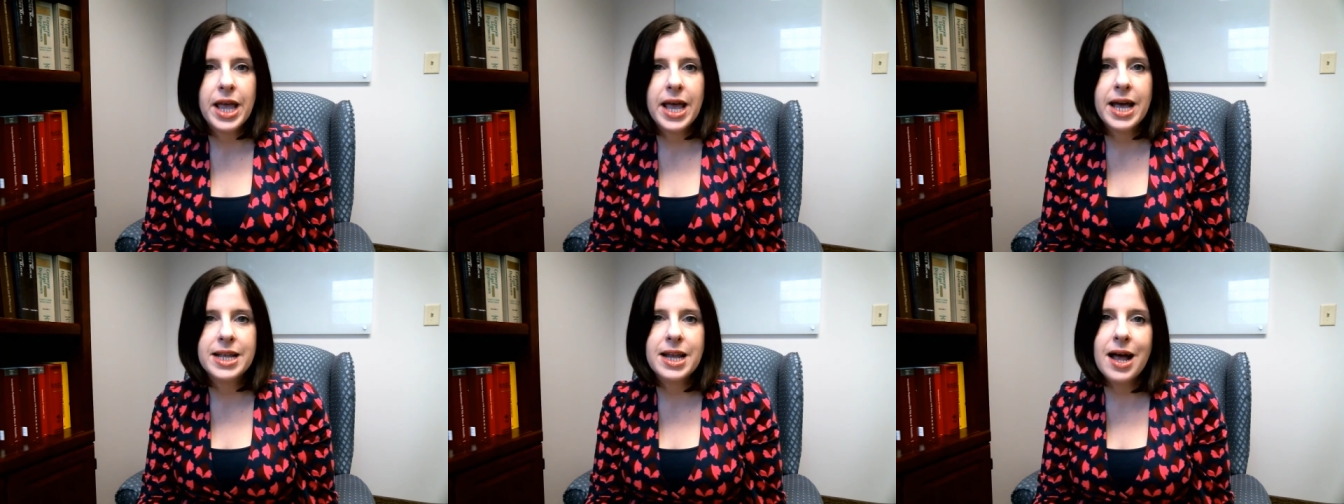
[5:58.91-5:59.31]

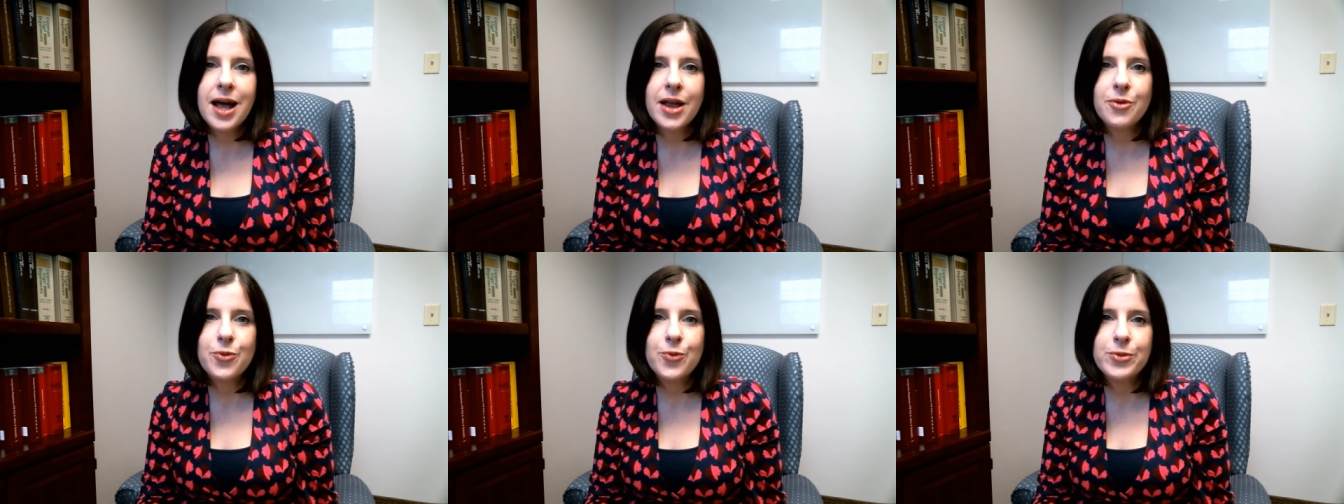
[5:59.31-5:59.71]
And
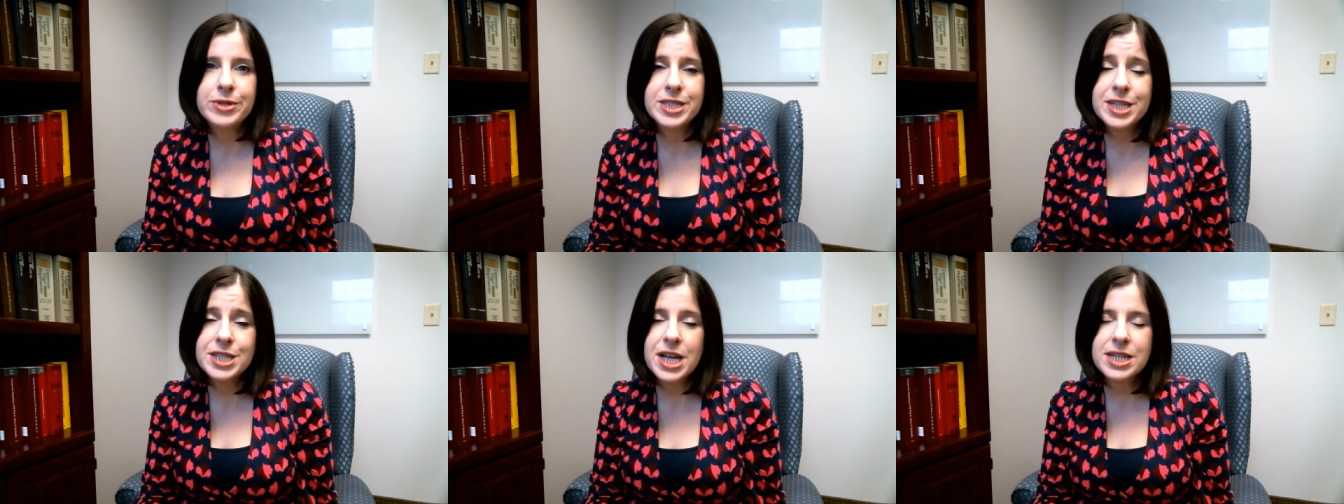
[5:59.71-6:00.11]
I
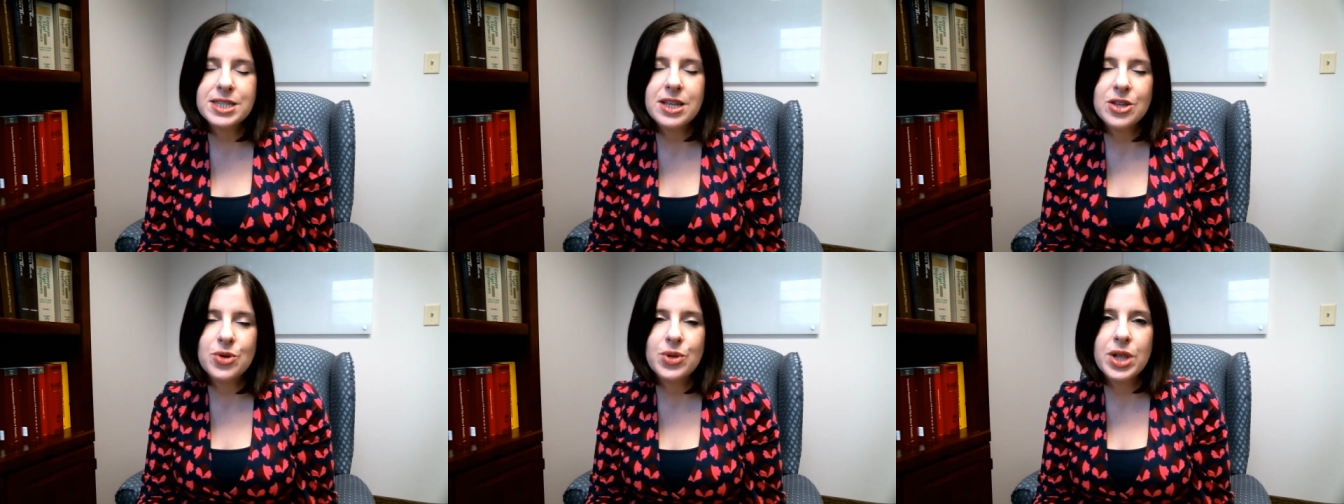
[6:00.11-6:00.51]
suggest
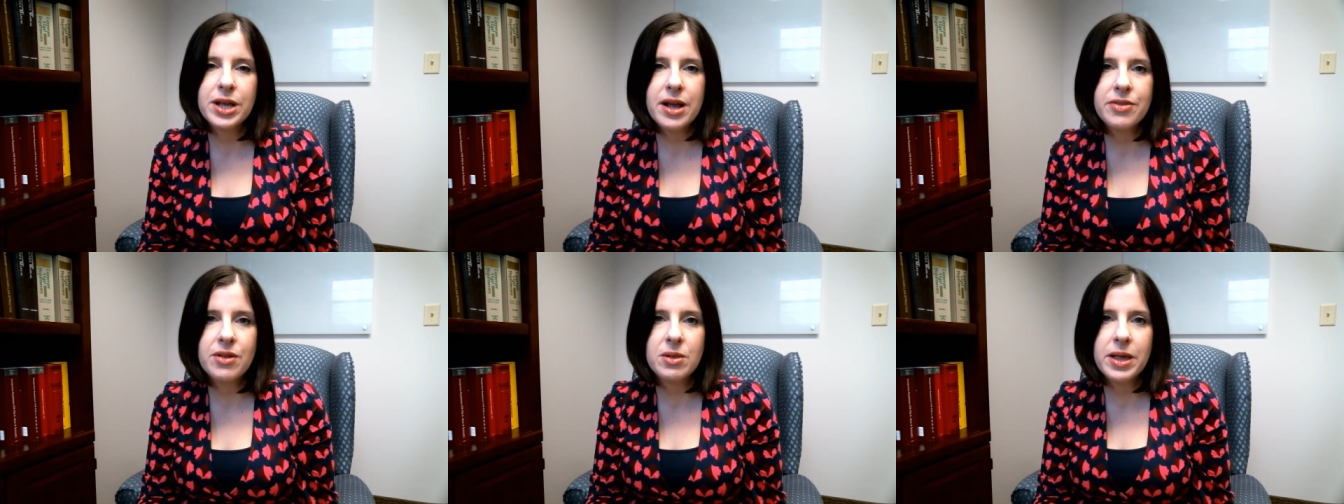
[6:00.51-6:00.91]
that you click
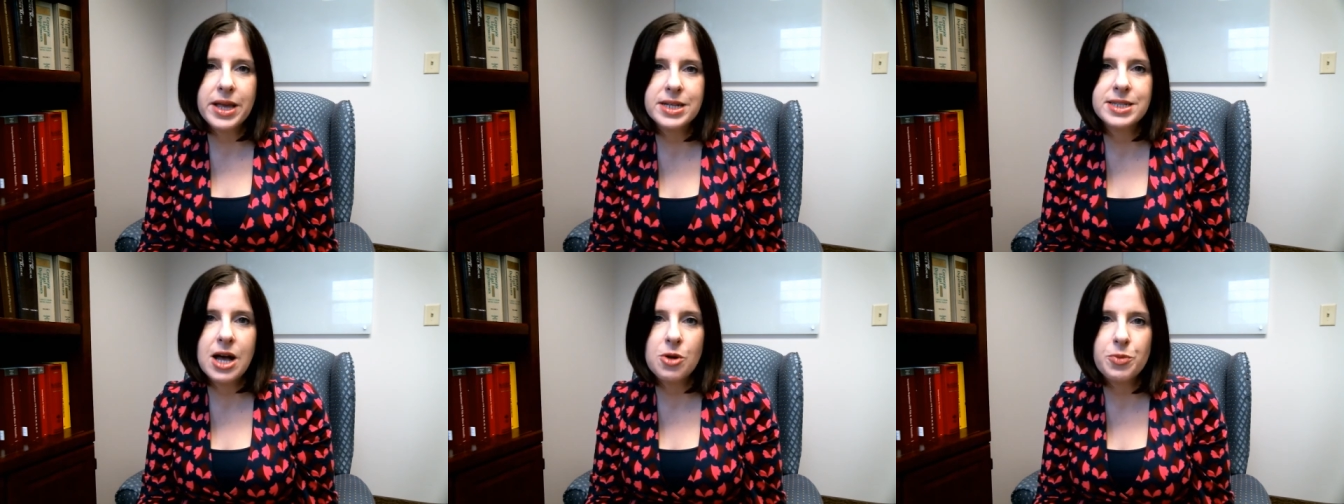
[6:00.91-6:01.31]
on the link
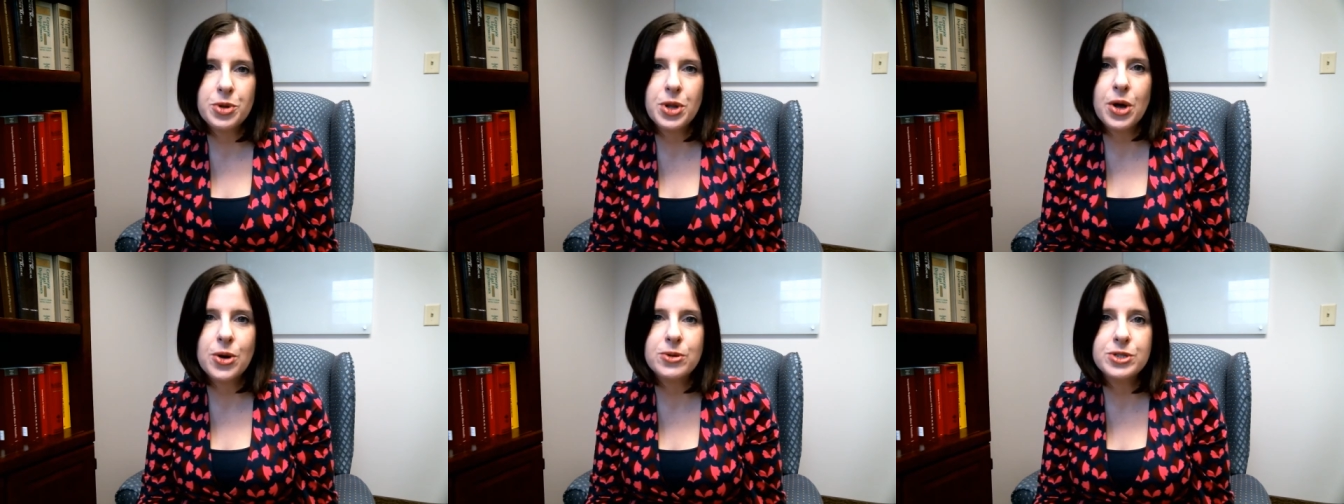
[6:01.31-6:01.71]
down
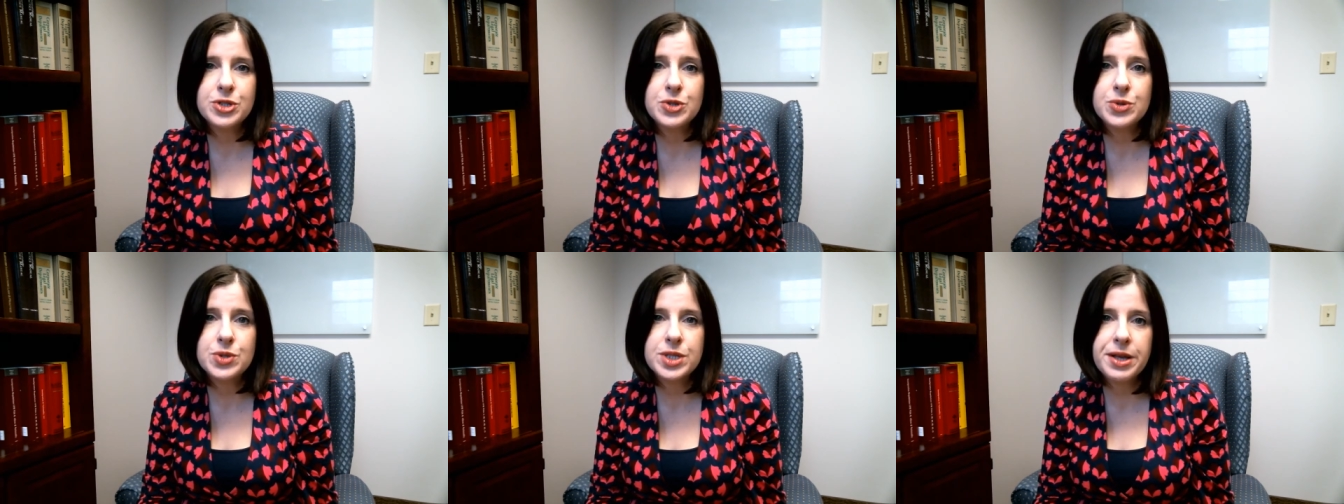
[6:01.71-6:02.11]
below
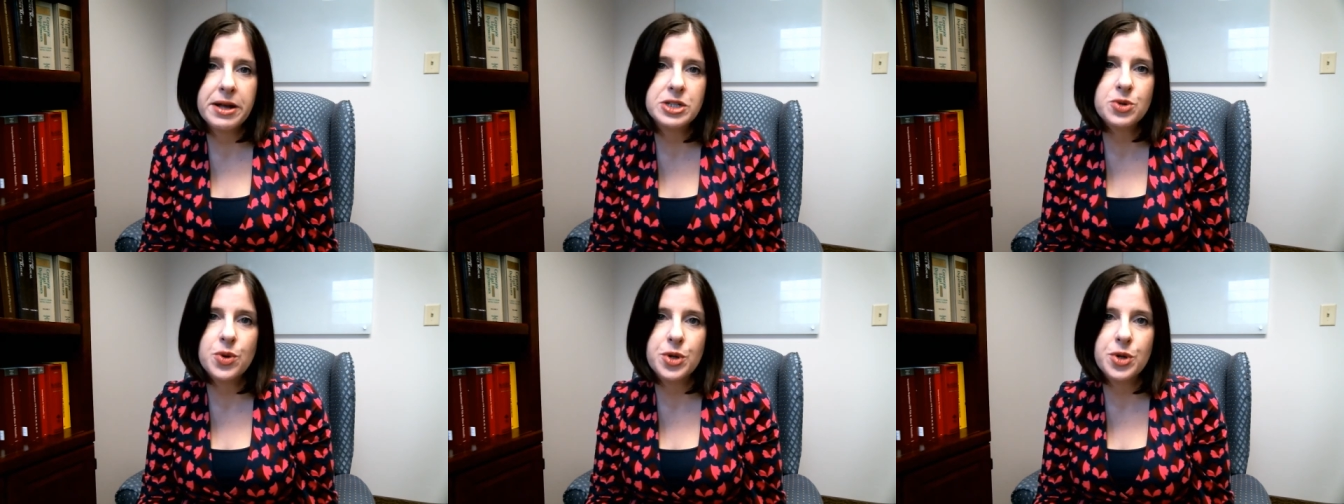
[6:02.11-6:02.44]
to schedule an